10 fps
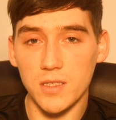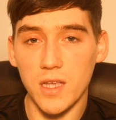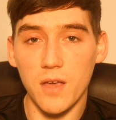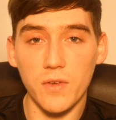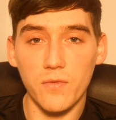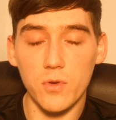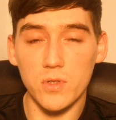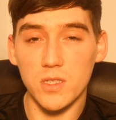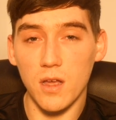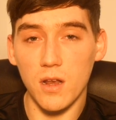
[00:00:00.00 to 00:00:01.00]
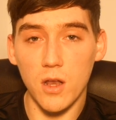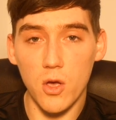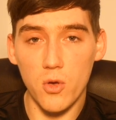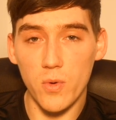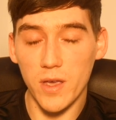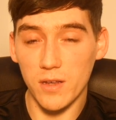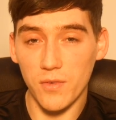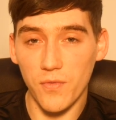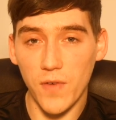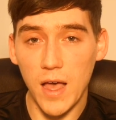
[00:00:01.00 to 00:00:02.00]
having foods that are low in
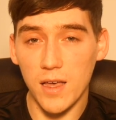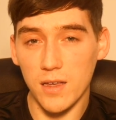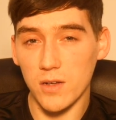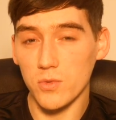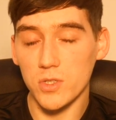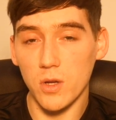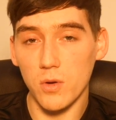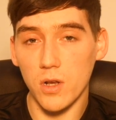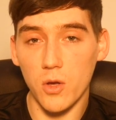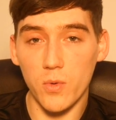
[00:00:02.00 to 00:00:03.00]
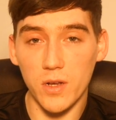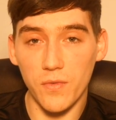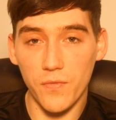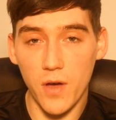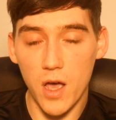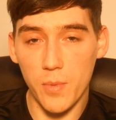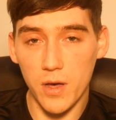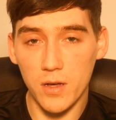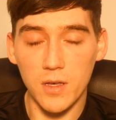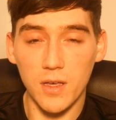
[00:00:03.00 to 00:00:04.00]
fat and also low in
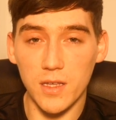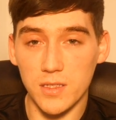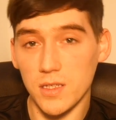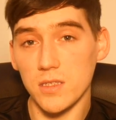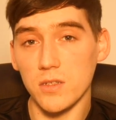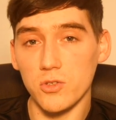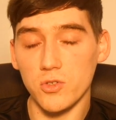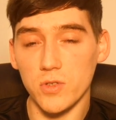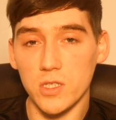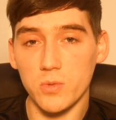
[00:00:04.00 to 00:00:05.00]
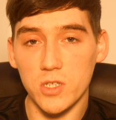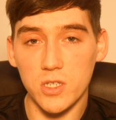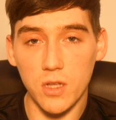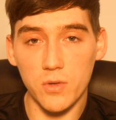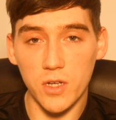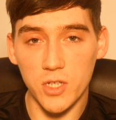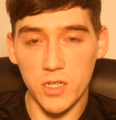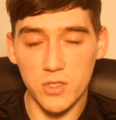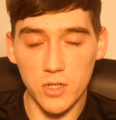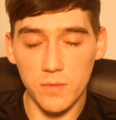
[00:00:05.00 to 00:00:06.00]
fiber, as these are nutrients which slow
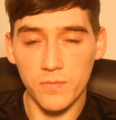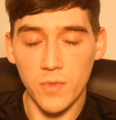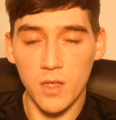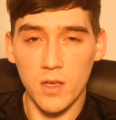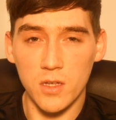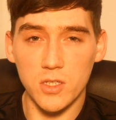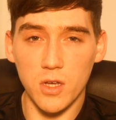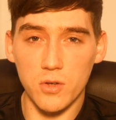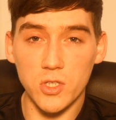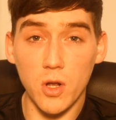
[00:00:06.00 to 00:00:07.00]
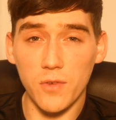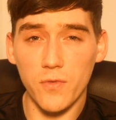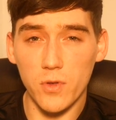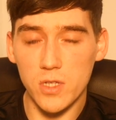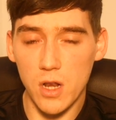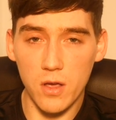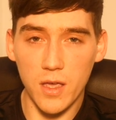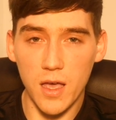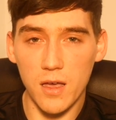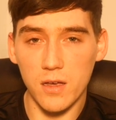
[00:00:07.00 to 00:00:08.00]
digestion. So solid foods to
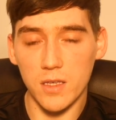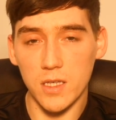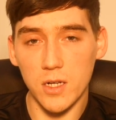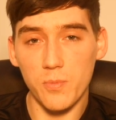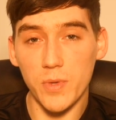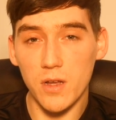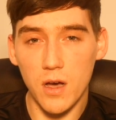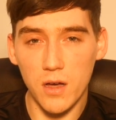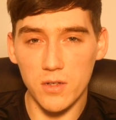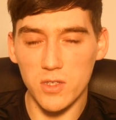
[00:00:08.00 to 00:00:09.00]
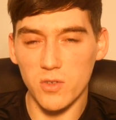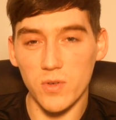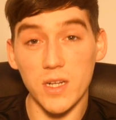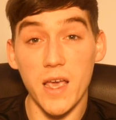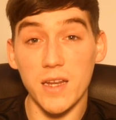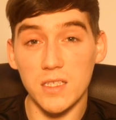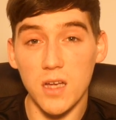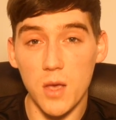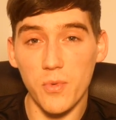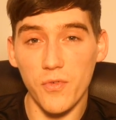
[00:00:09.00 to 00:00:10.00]
look at are bananas or really any
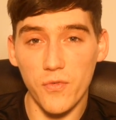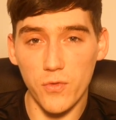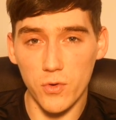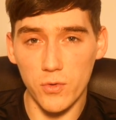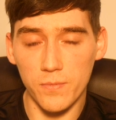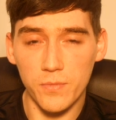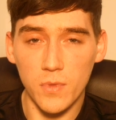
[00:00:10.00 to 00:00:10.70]
type of fruit,